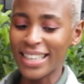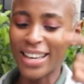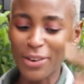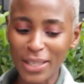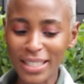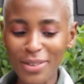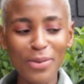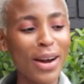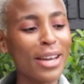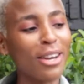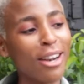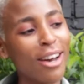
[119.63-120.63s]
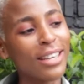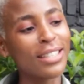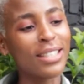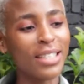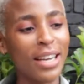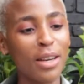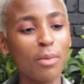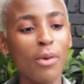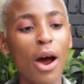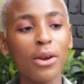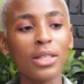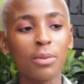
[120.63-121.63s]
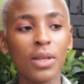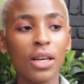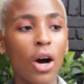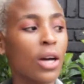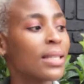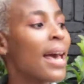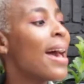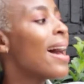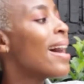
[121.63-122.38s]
The reason why your lawn is turning brown is because